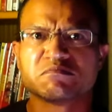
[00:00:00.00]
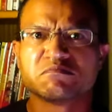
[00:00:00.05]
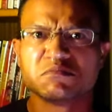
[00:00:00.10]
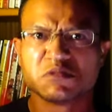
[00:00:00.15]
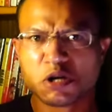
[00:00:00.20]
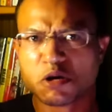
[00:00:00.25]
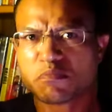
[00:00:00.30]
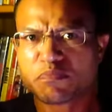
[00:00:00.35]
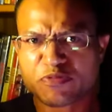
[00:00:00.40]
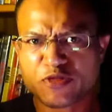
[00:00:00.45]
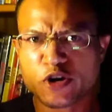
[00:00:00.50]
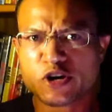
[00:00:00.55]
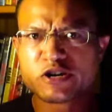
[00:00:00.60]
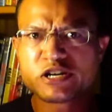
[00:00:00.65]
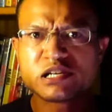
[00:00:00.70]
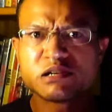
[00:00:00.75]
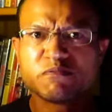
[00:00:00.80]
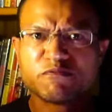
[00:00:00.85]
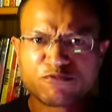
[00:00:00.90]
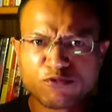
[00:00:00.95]

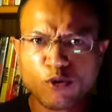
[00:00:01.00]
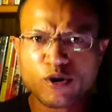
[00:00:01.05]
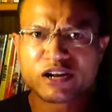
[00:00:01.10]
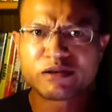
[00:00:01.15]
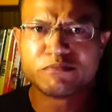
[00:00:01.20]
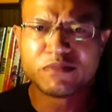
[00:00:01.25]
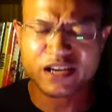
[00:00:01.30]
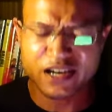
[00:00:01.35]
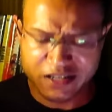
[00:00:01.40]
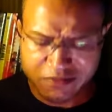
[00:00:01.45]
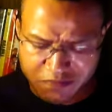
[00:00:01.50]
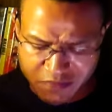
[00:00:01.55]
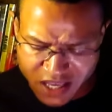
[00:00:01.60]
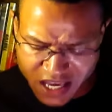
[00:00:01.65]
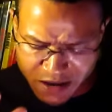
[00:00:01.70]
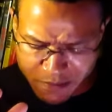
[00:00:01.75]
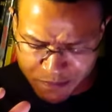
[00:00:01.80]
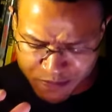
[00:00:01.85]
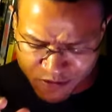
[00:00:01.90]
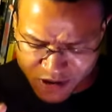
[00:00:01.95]
30-40 minute
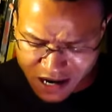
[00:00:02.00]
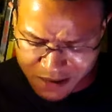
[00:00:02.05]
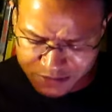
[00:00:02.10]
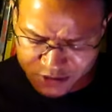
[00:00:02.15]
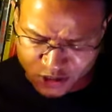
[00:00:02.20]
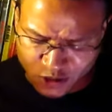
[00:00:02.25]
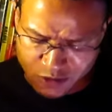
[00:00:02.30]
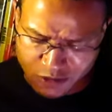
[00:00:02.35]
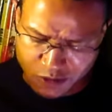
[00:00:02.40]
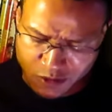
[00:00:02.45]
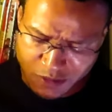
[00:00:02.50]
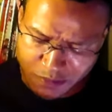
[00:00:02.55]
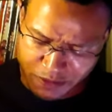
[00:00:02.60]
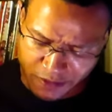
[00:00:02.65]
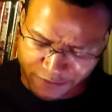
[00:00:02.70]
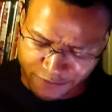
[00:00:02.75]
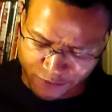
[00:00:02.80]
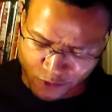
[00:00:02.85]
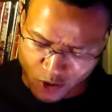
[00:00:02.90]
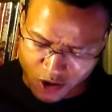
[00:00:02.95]
impromptu
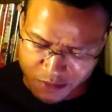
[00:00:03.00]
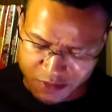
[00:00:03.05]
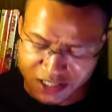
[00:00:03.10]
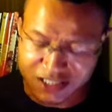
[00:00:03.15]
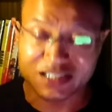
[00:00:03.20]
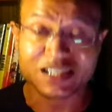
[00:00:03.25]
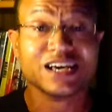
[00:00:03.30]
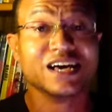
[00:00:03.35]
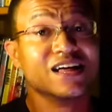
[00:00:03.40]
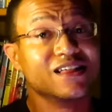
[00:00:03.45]
performance.